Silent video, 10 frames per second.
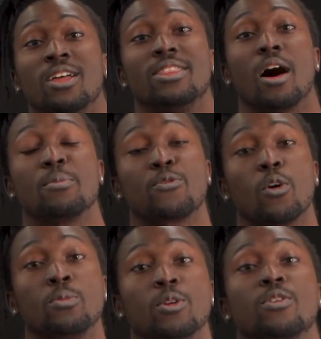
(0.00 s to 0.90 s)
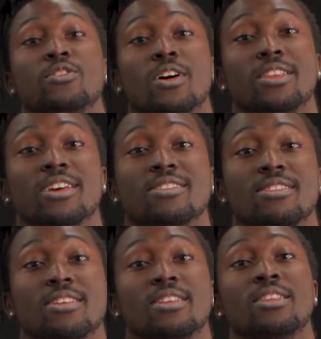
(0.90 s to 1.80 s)
Now, before we move on to our next
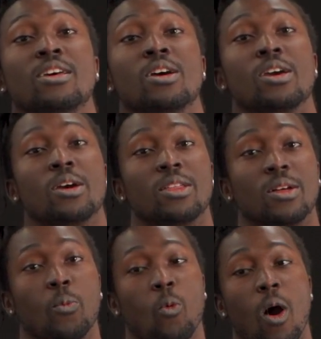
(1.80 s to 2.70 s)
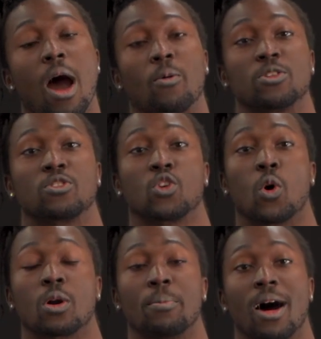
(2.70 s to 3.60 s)
thing, what I want to
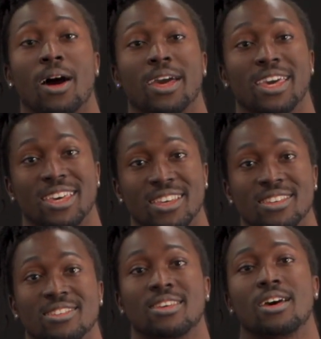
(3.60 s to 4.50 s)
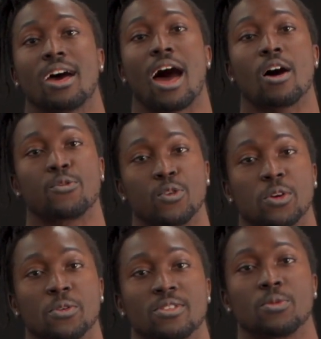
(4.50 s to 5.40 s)
talk about is our
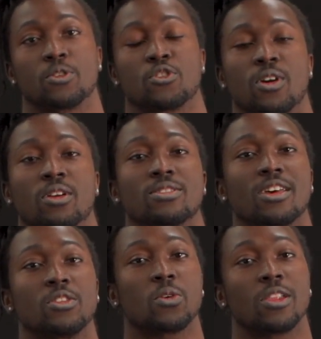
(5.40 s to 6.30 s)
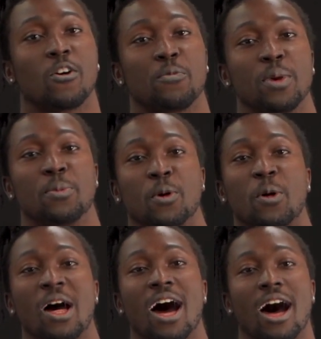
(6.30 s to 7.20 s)
frequency with training, because I know a lot of people
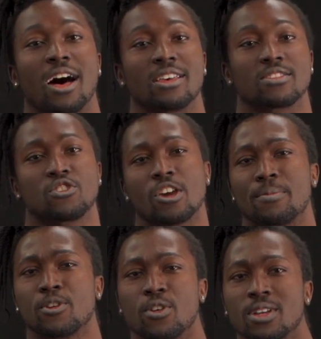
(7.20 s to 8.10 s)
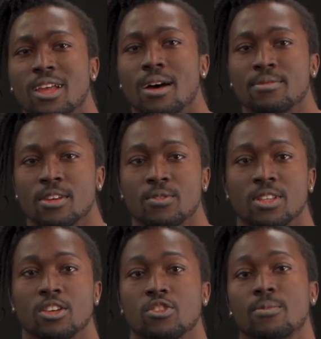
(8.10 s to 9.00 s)
ask, should I be training arms every
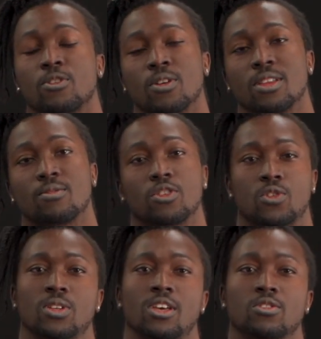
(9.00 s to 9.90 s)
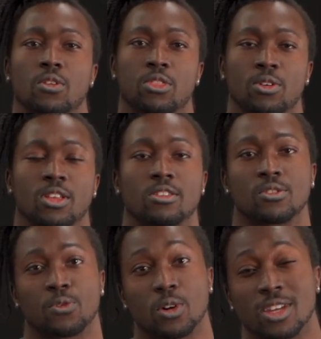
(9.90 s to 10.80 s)
day? Should I be training every 2 days or 3 days or
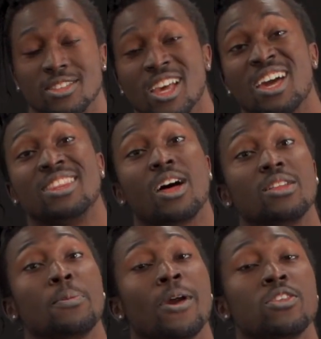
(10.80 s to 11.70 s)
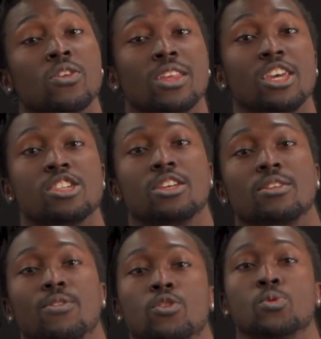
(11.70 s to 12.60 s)
4 days? Now, it depends on each
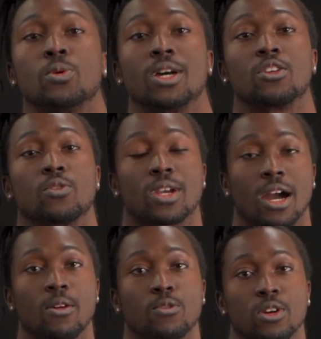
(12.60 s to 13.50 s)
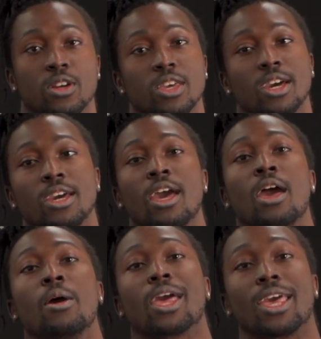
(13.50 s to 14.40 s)
individual and your recovery, okay?
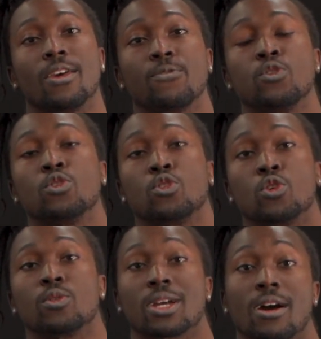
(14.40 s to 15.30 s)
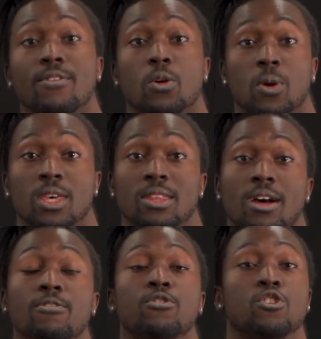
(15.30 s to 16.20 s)
If you do recover quick
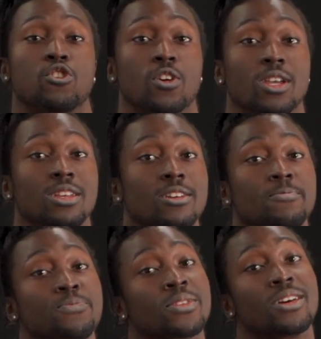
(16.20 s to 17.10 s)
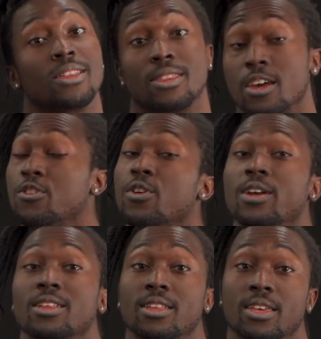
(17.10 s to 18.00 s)
enough to train it, then
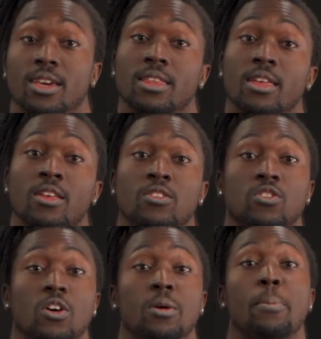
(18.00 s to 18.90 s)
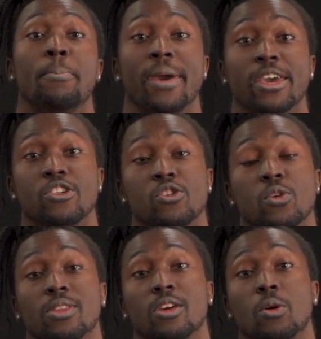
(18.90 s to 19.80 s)
train it again. So make
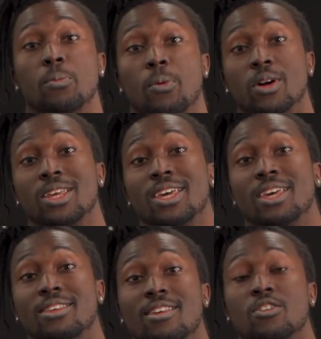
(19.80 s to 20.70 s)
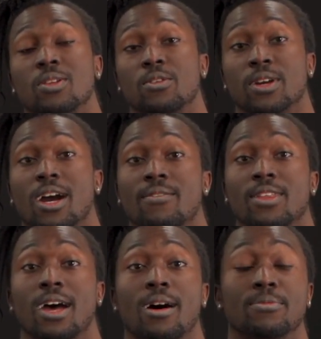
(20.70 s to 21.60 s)
sure that your body is actually recovered,
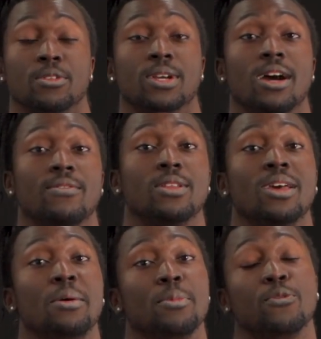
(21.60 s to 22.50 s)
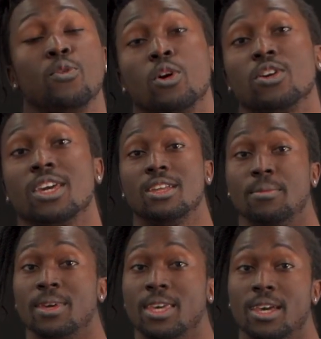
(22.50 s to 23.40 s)
the arms are recovered before you
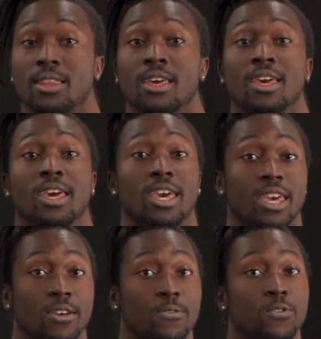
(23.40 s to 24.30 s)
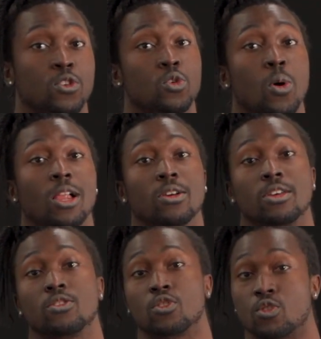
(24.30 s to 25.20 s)
them again, if you are
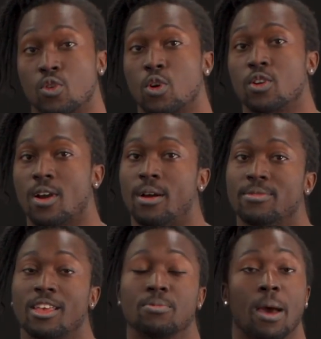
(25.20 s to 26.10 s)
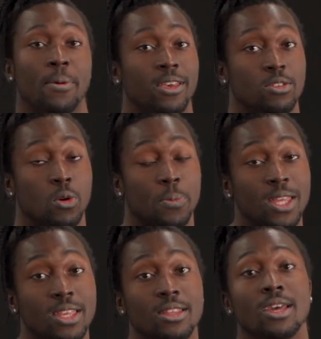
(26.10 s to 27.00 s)
looking to grow your arms. That's my personal
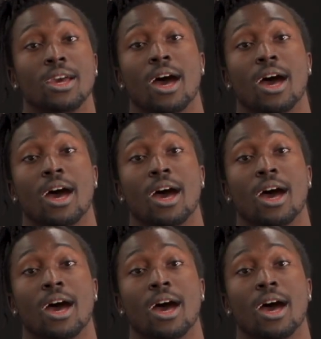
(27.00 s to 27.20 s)
opinion.